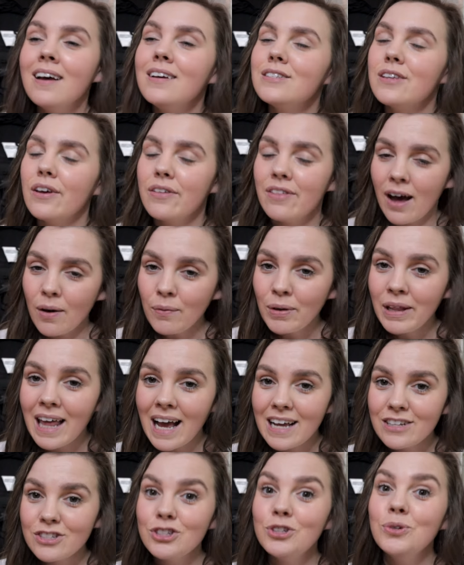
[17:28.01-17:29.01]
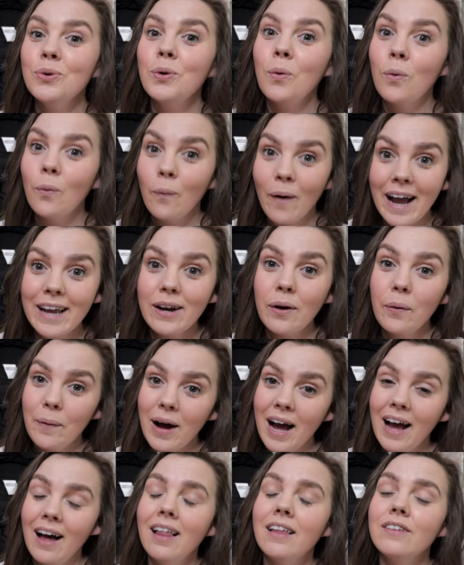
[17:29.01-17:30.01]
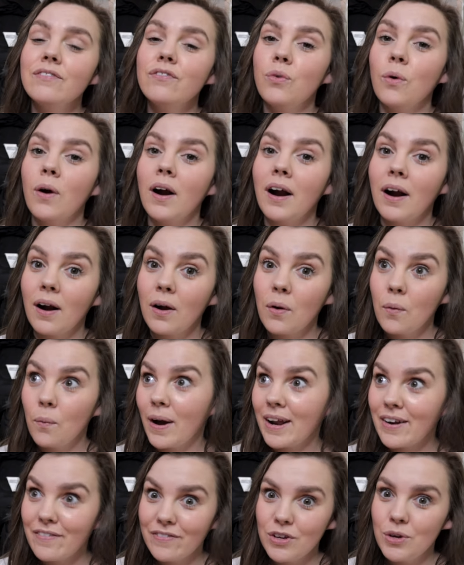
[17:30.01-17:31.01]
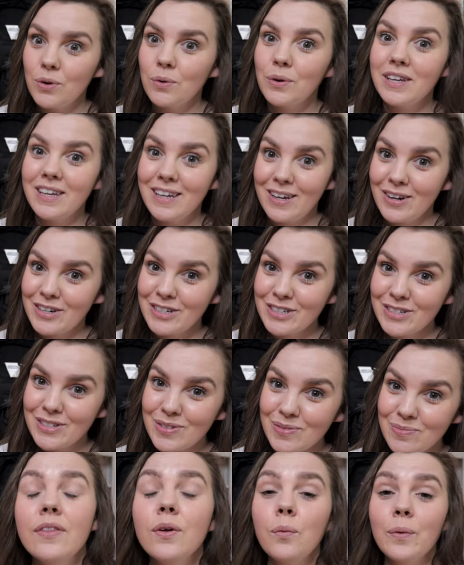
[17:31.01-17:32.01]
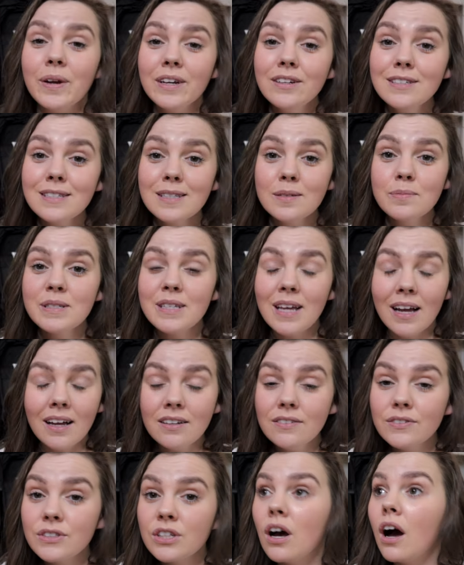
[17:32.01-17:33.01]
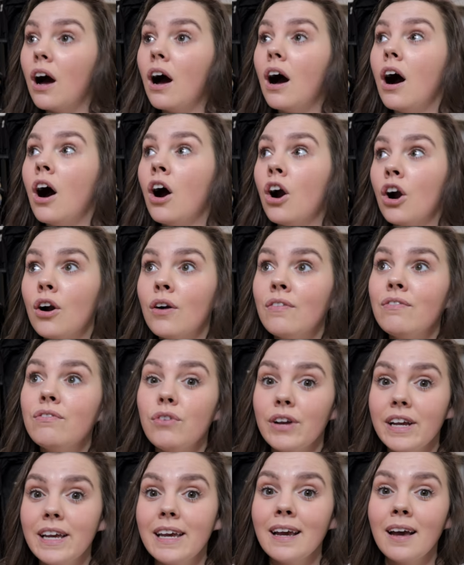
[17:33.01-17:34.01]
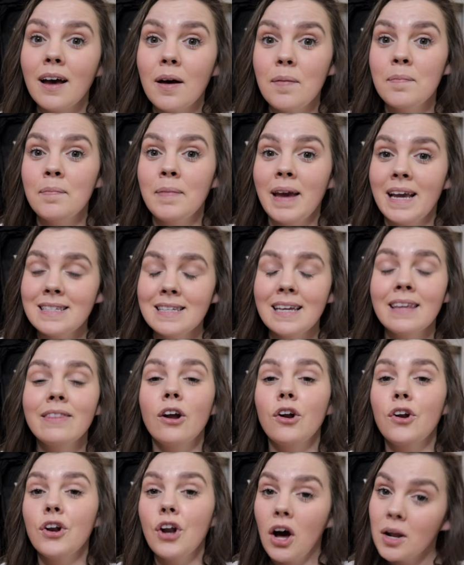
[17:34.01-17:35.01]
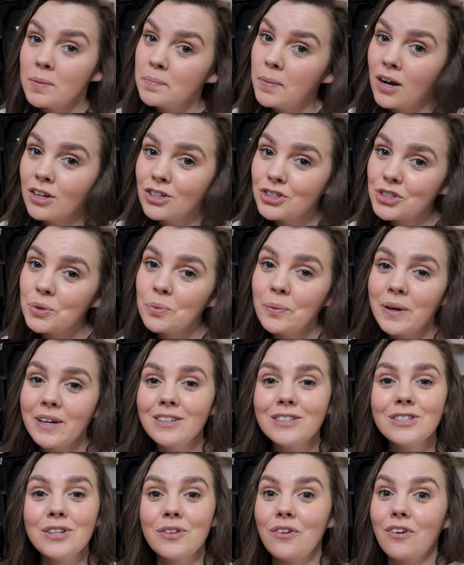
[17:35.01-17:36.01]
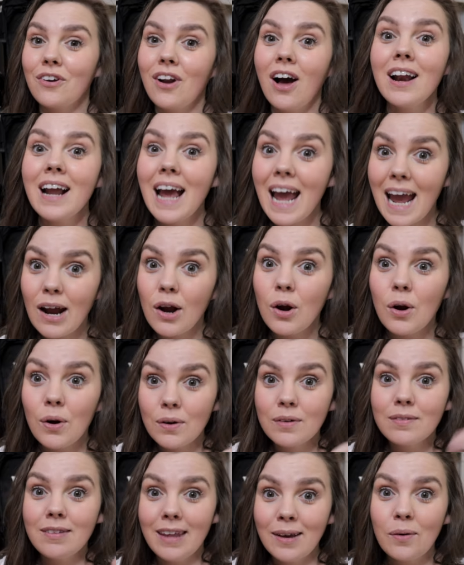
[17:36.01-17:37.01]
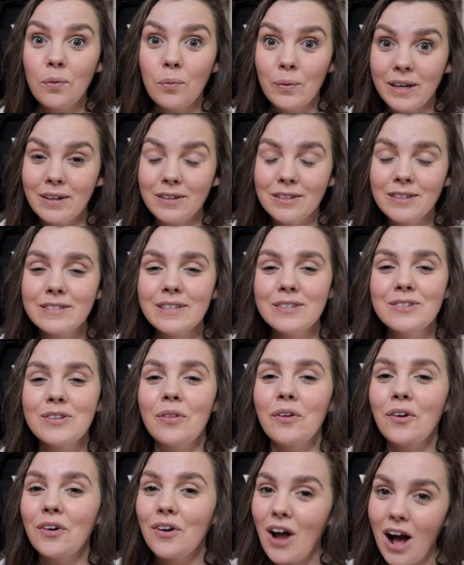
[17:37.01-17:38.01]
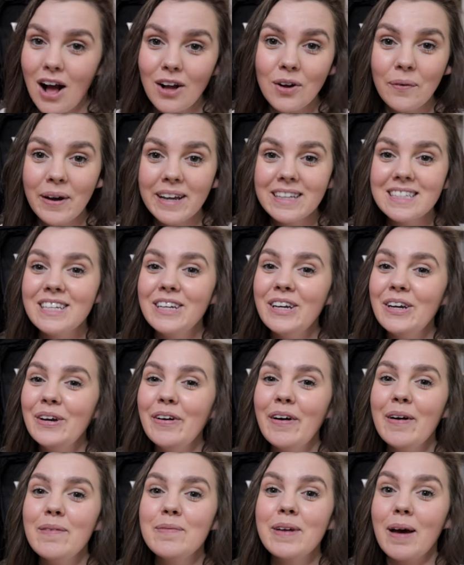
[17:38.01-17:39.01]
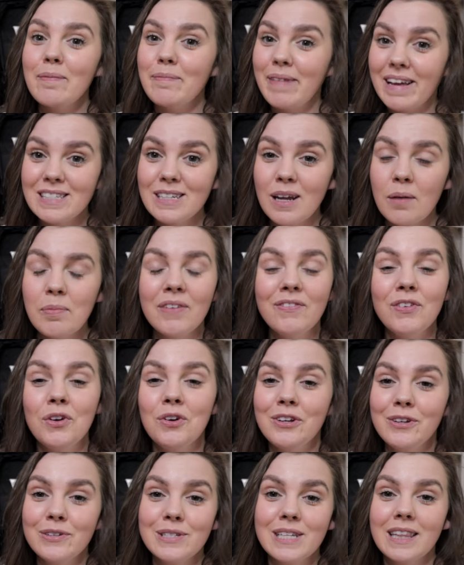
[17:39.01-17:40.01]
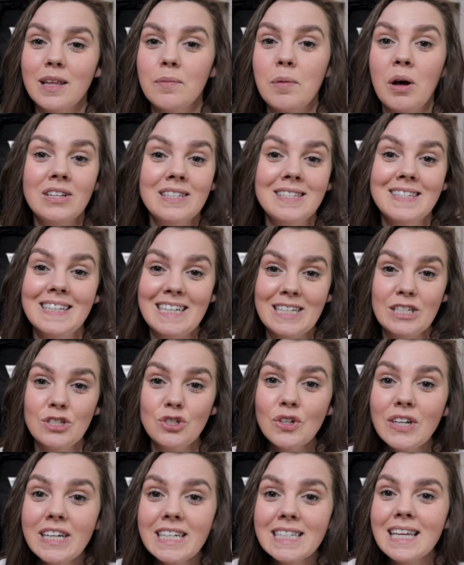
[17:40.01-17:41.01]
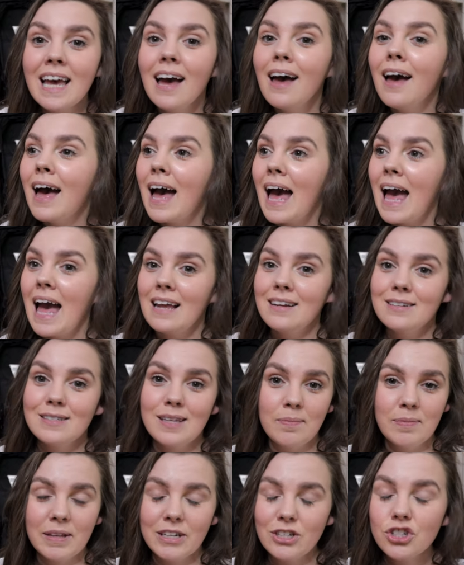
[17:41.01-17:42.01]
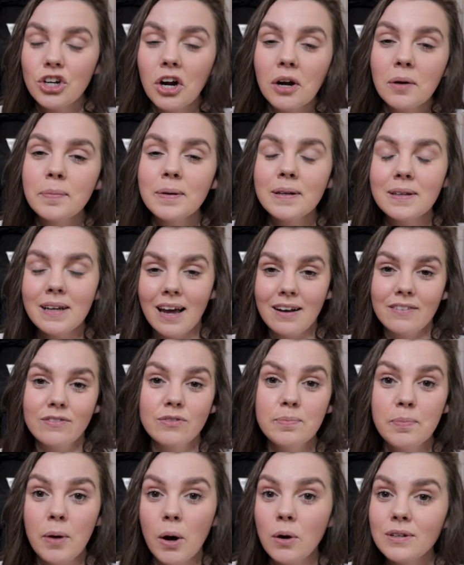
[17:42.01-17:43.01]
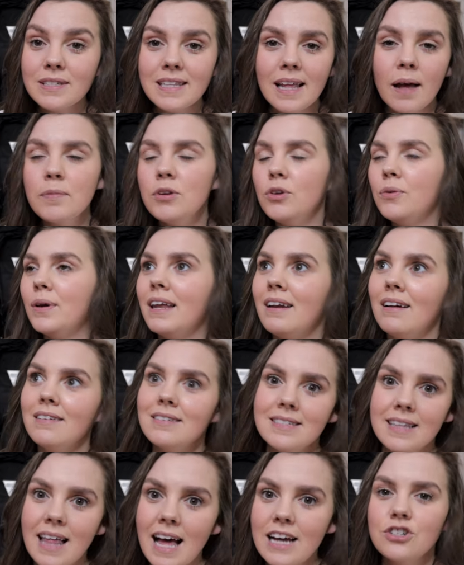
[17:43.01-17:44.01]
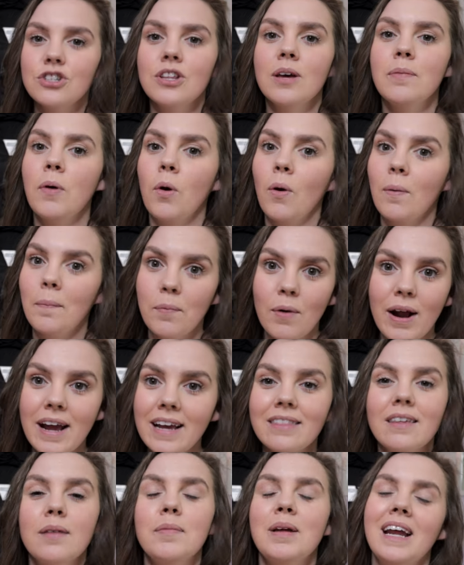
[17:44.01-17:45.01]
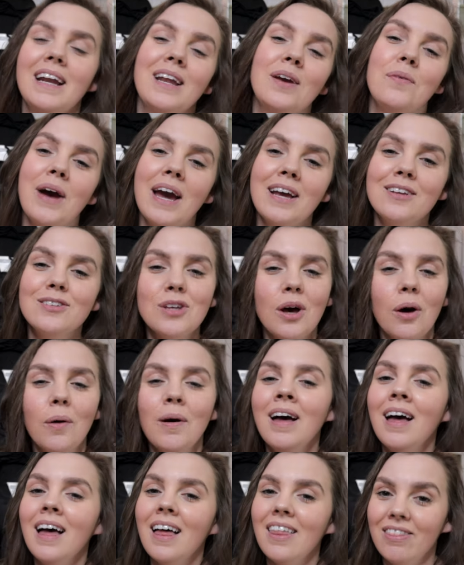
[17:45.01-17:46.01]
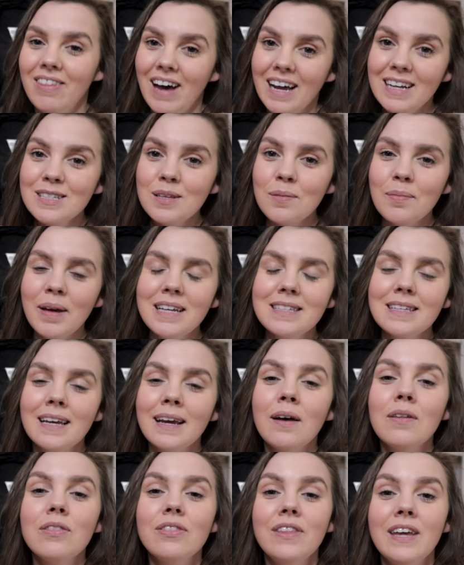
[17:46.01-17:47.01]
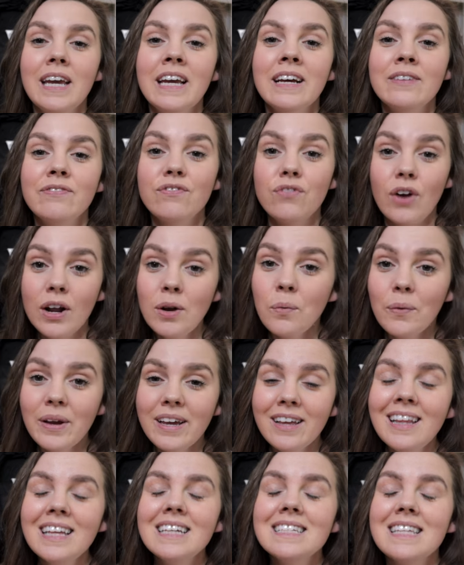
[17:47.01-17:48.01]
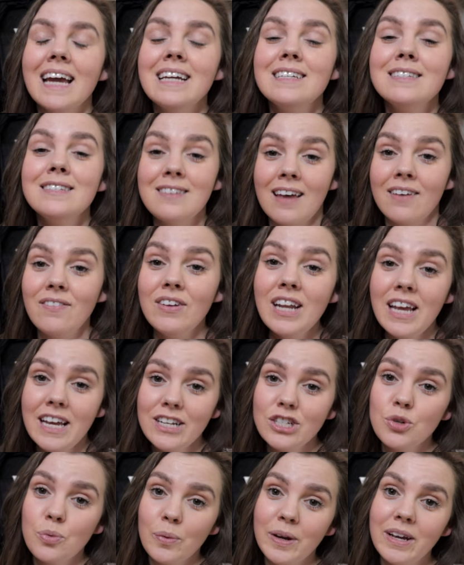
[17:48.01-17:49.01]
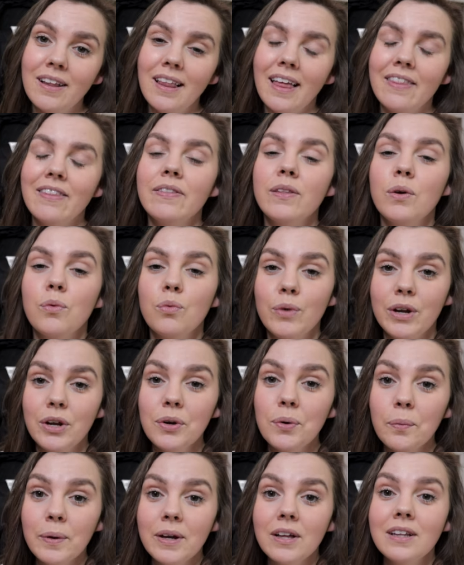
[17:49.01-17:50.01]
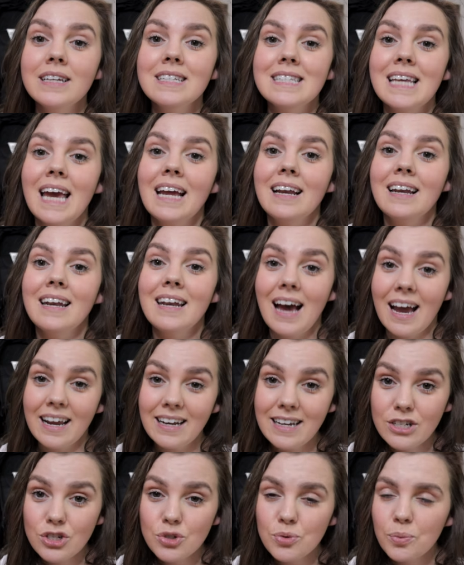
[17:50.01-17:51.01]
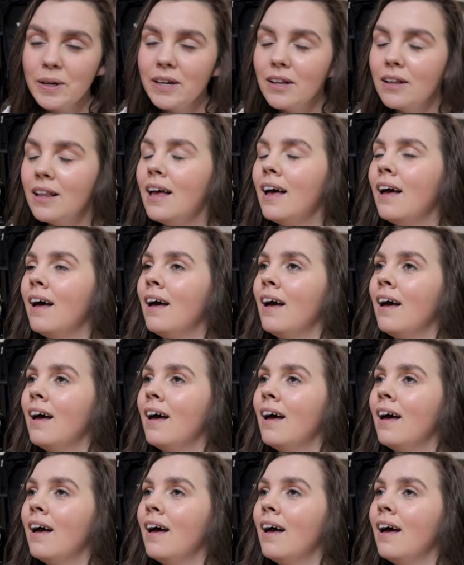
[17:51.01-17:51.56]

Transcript: So that will last you quite a while and for quite a few years. The wheels themselves are freaking amazing. They're non-puncture wheels, so they're not air like wheels, so they're not going to get messed up if you're using them on city streets and something sharp kind of pokes them. You cannot slash them or break them in any way. So that is amazing. The front wheel is a seven inch wheel and then the rear wheel is a nine inch wheel.